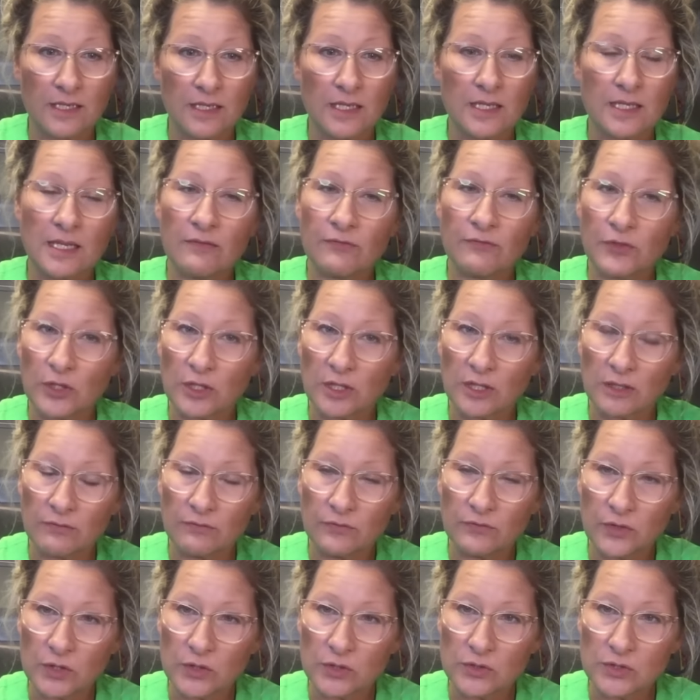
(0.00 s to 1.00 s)
If you're
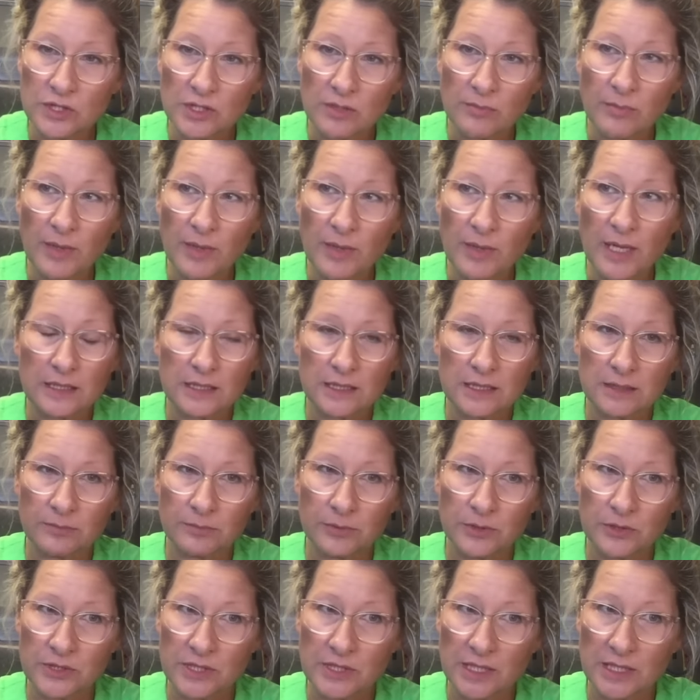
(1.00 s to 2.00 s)
confused about
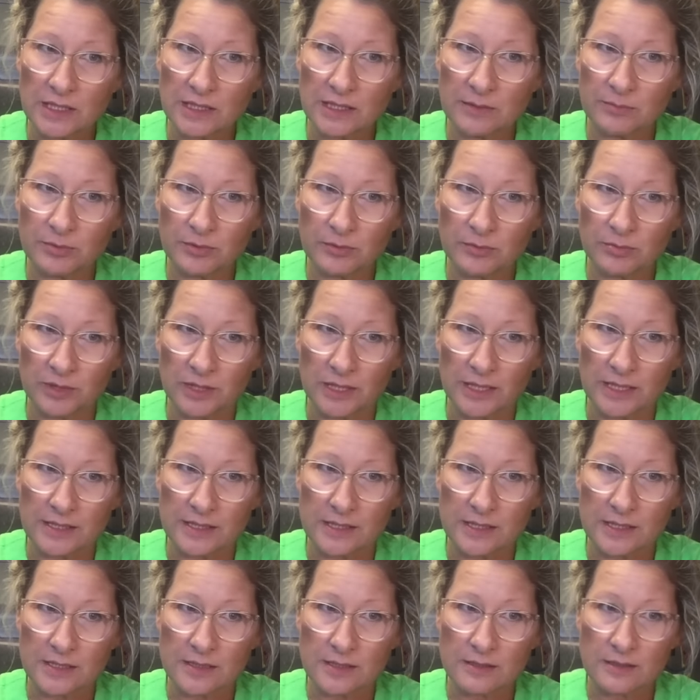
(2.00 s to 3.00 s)
clippers and clipper
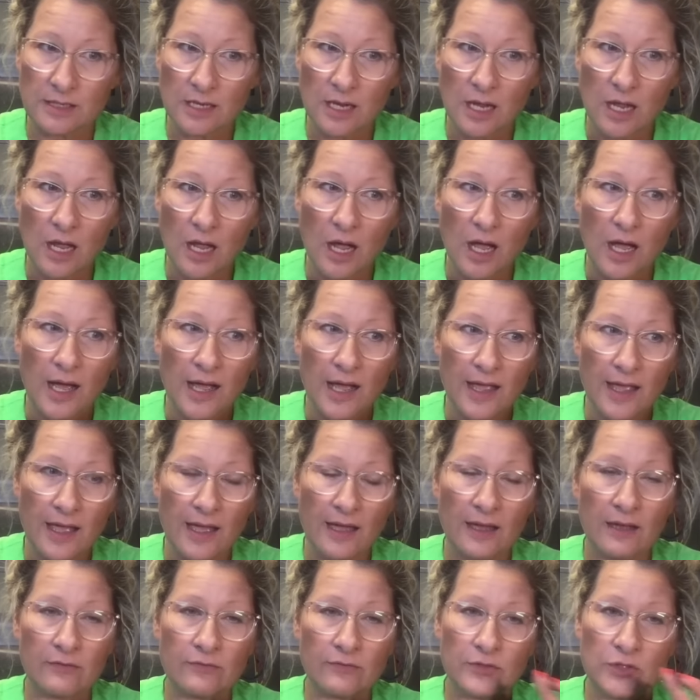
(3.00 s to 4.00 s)
blades, I
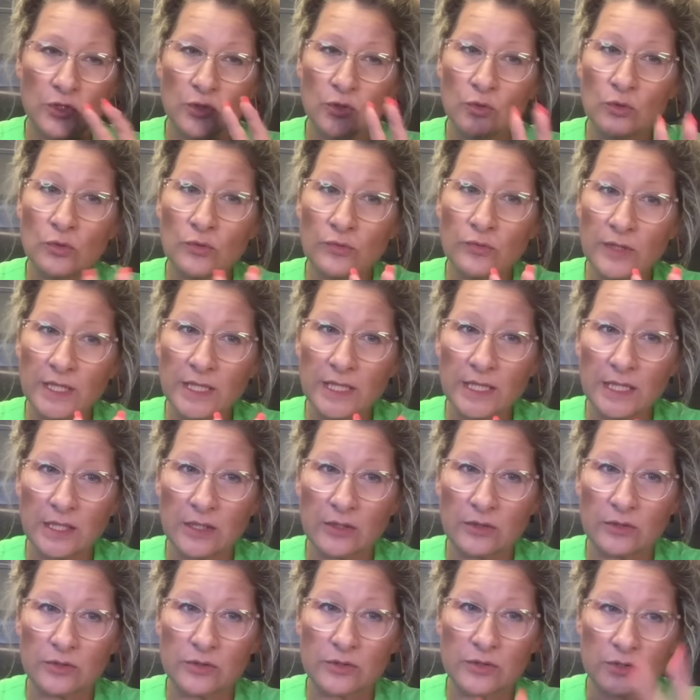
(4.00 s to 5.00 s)
have 2
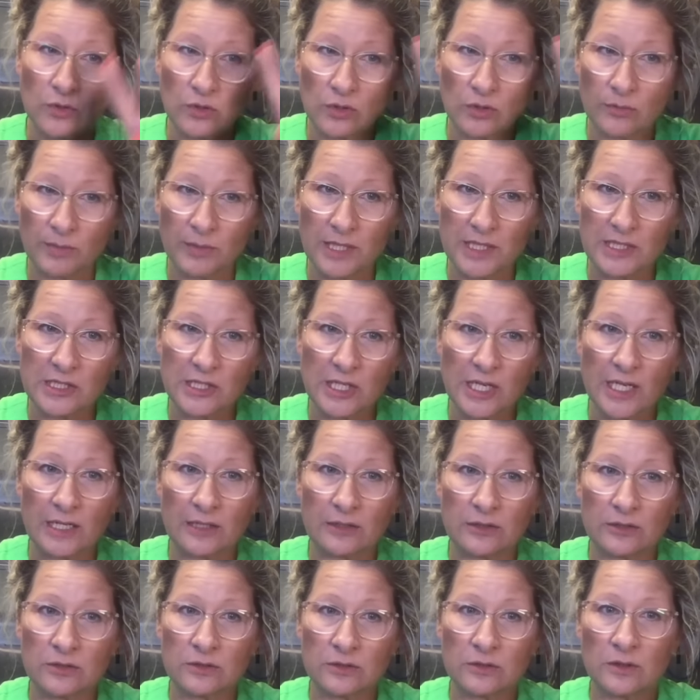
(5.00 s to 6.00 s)
videos on my
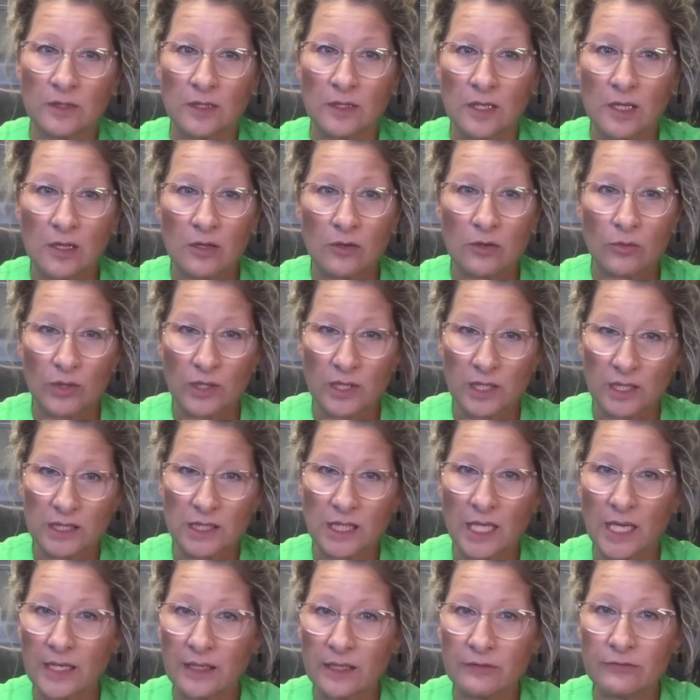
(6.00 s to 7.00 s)
channel with a
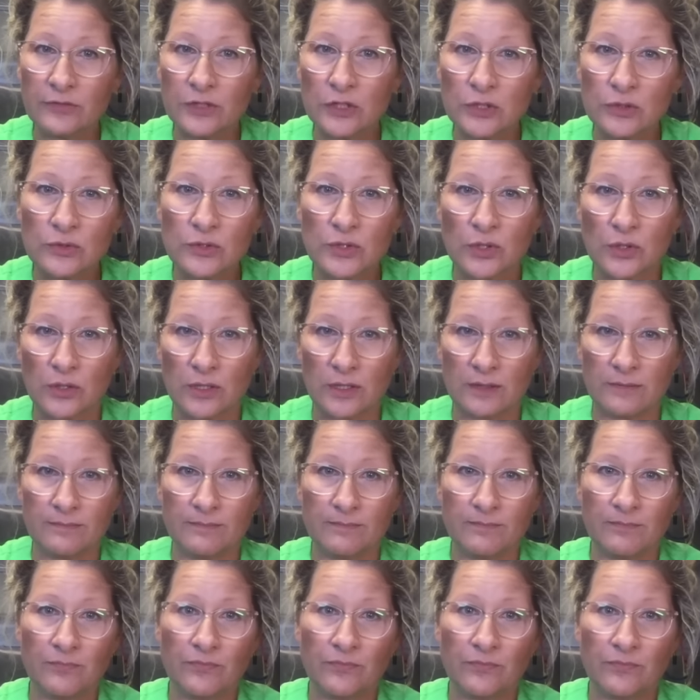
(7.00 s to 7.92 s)
lot of views on them.